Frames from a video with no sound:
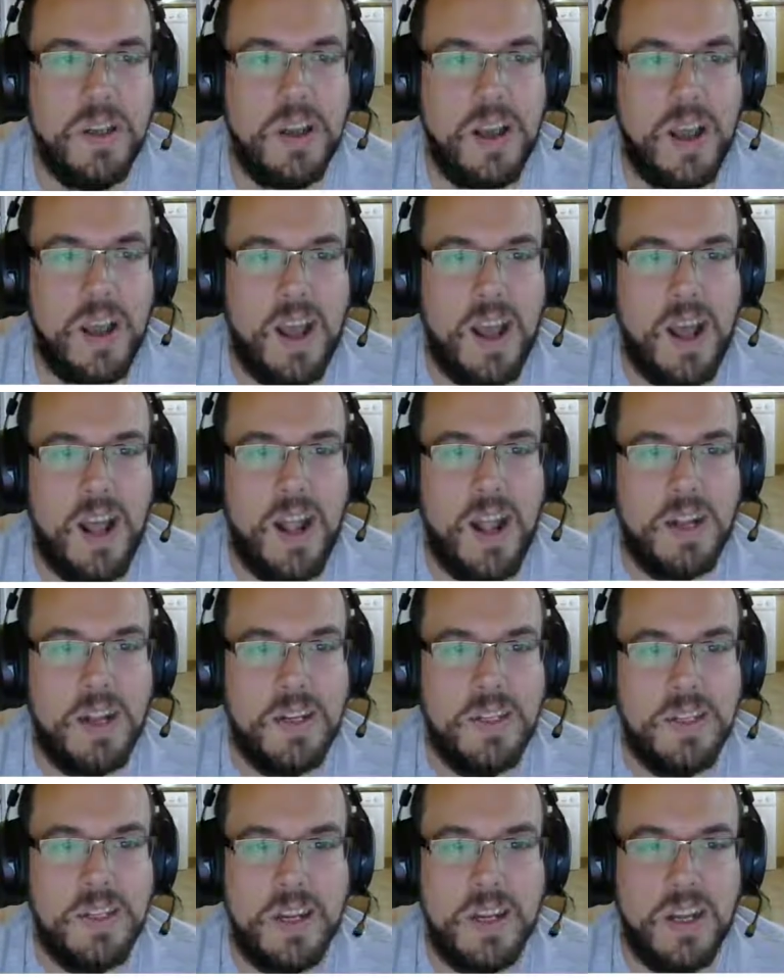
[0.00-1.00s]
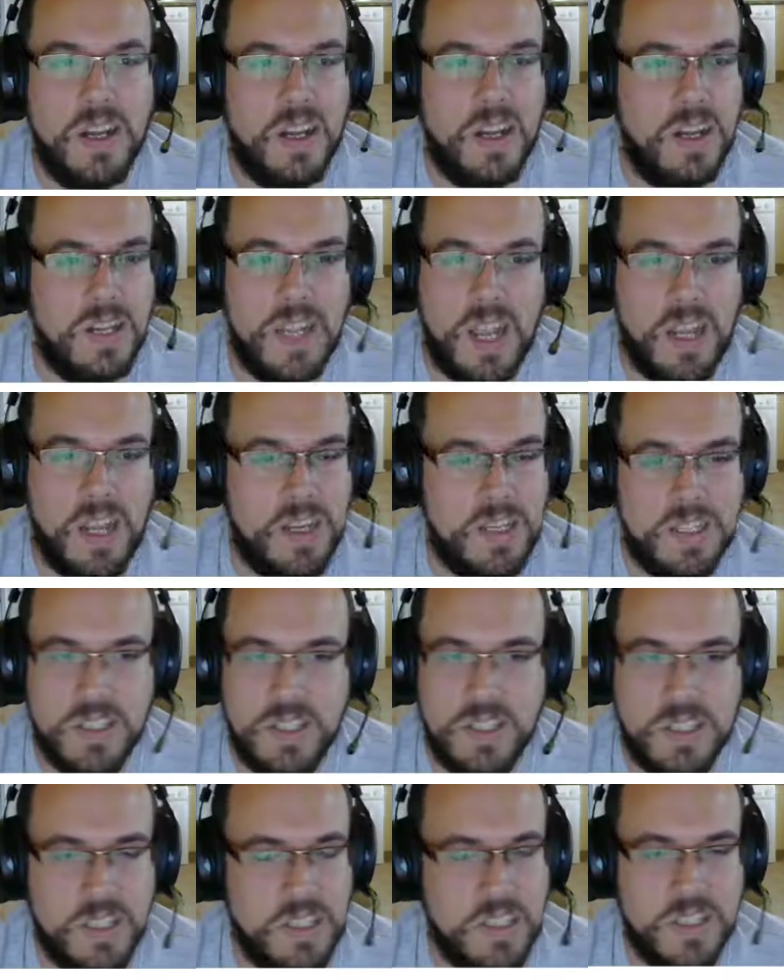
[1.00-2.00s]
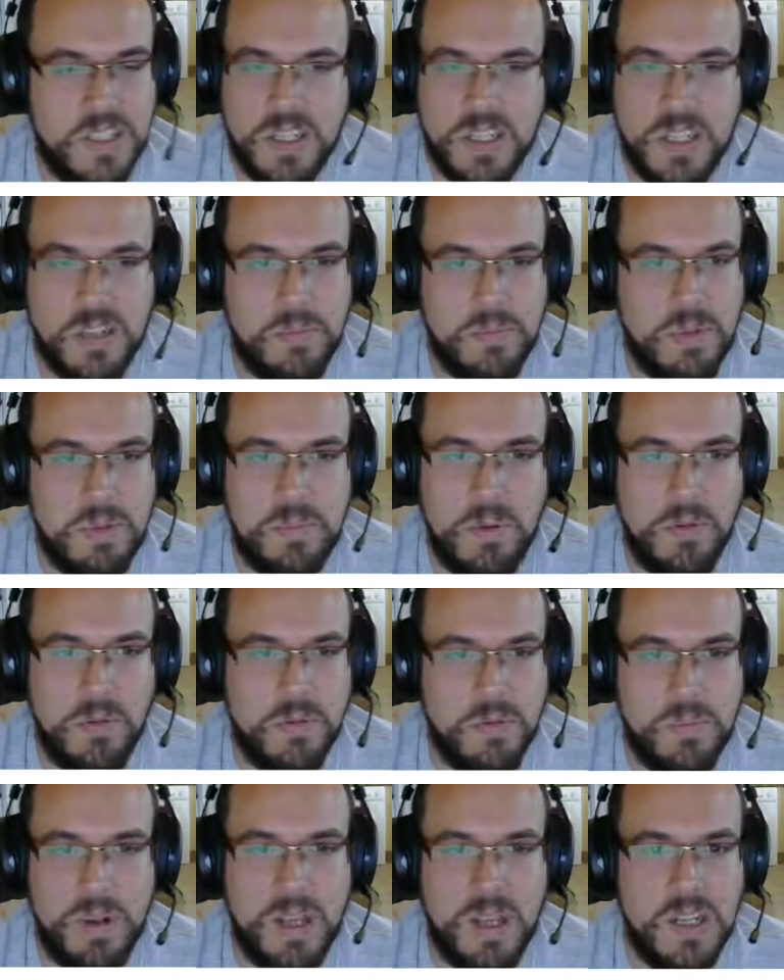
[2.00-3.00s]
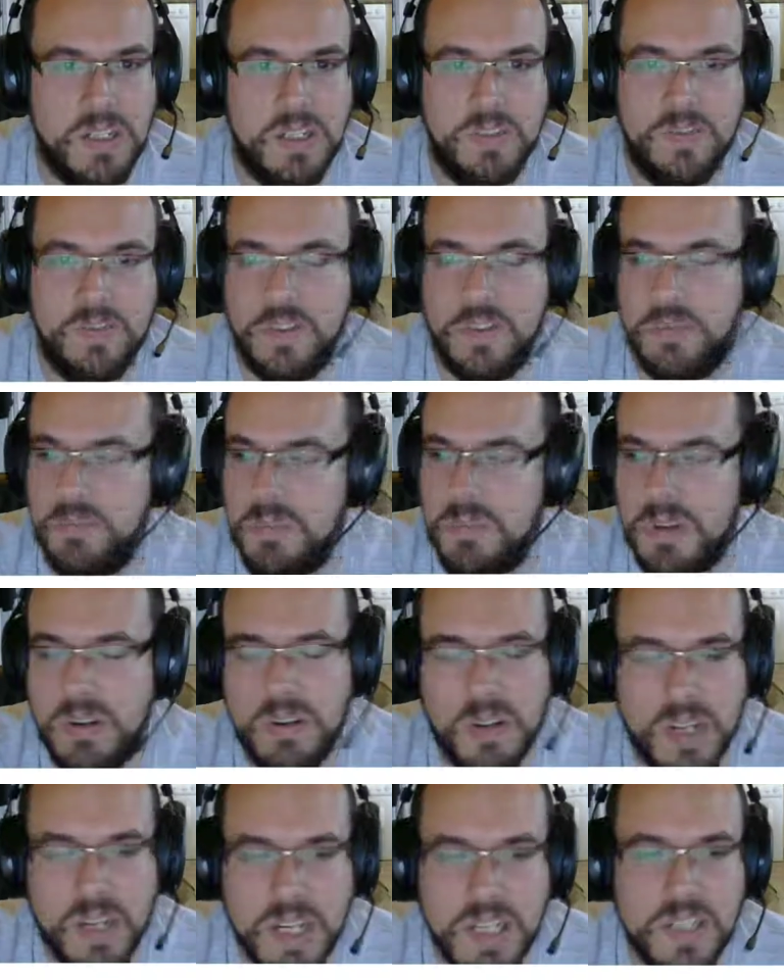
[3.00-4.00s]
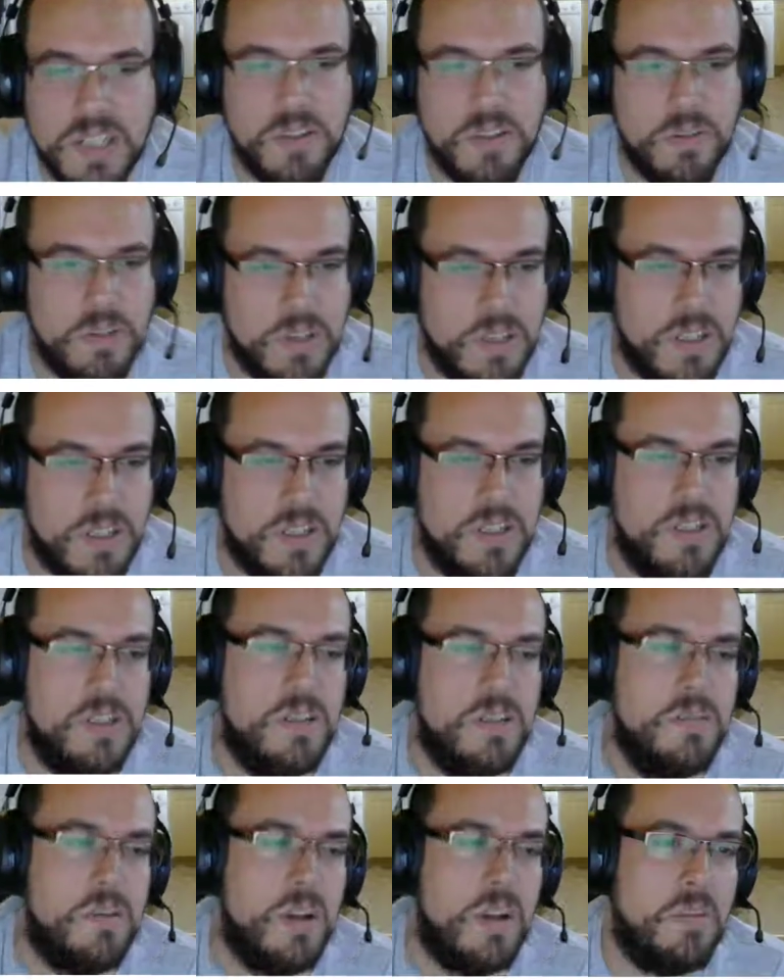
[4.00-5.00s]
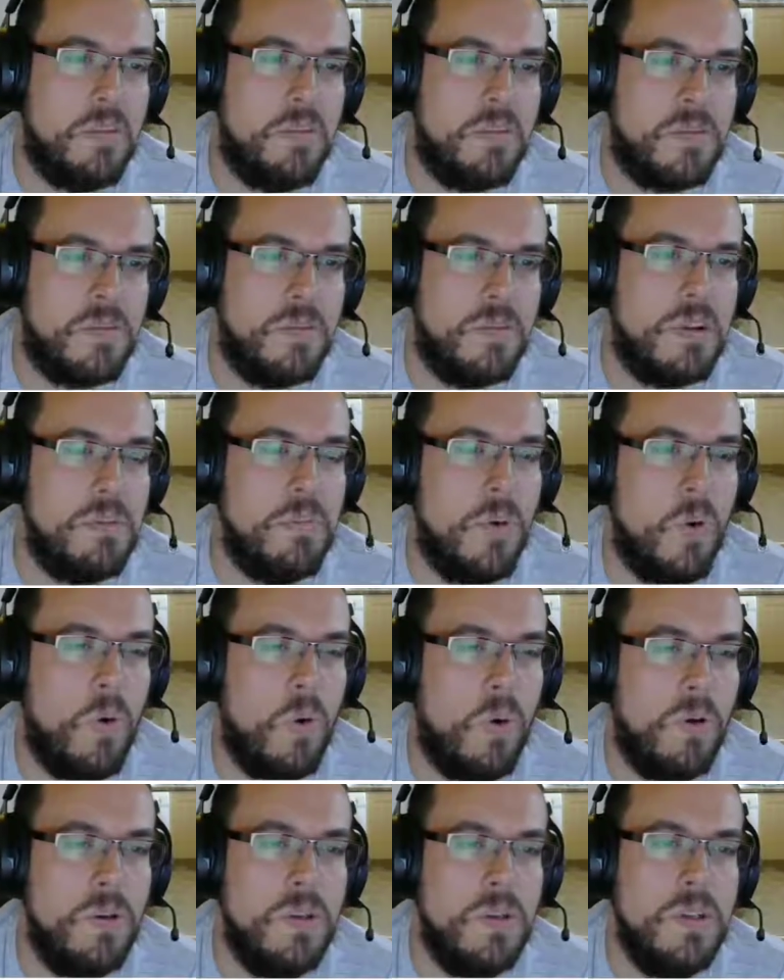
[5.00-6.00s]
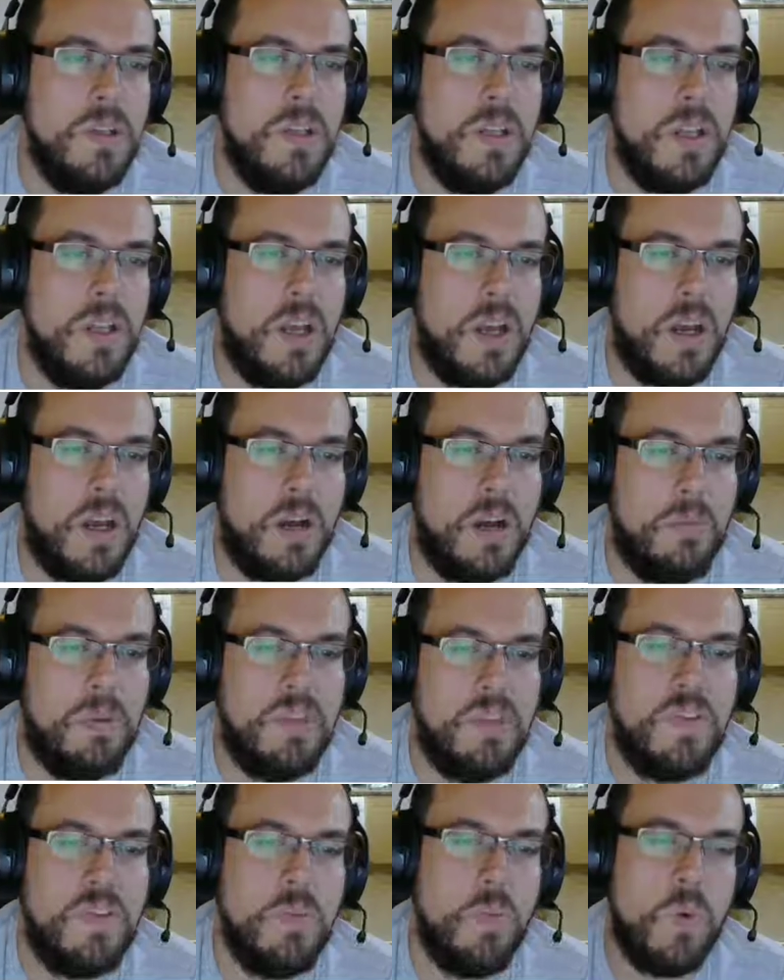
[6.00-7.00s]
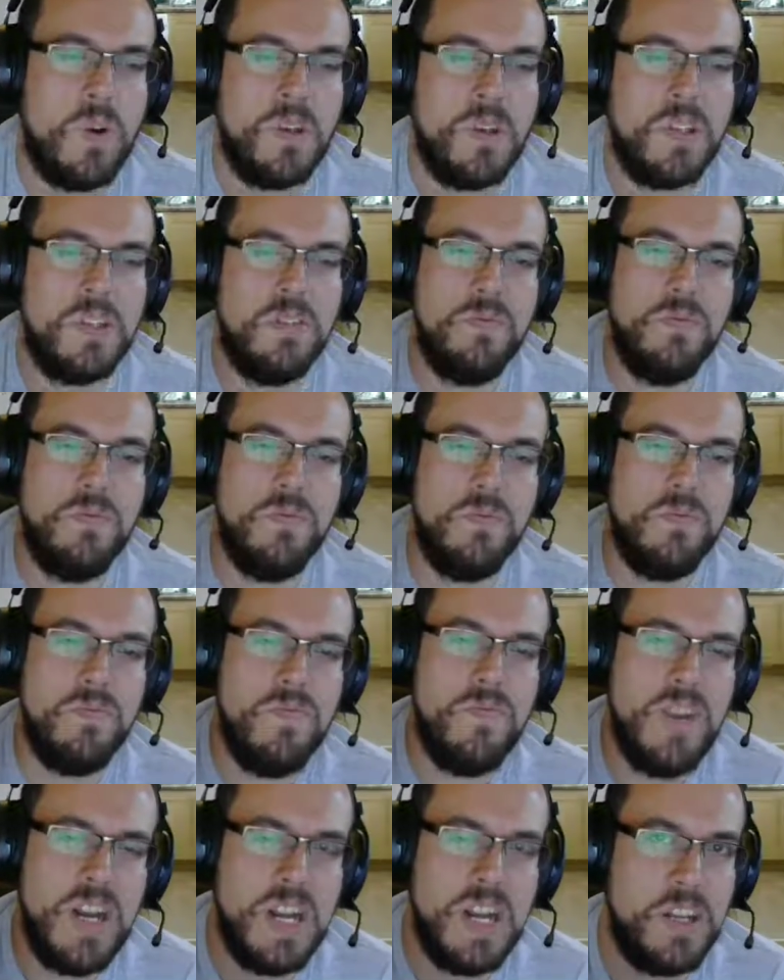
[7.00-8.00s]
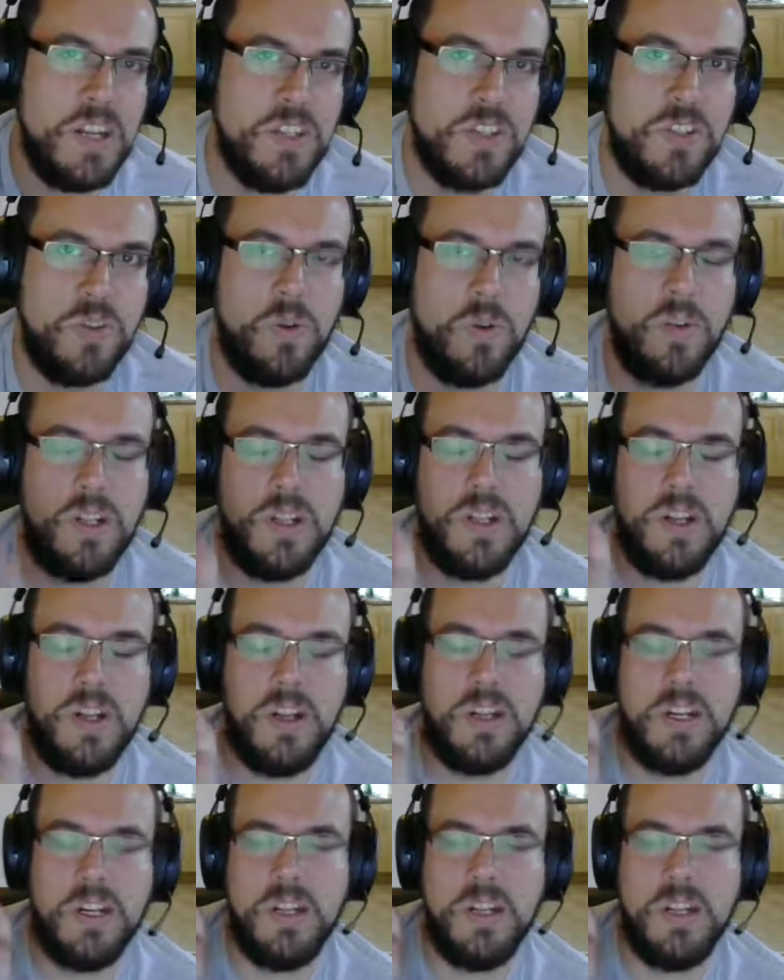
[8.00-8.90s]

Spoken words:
And yeah, it's just going to be balls blazing for at least 2 years, possibly more. But if you want to really ensure that, like,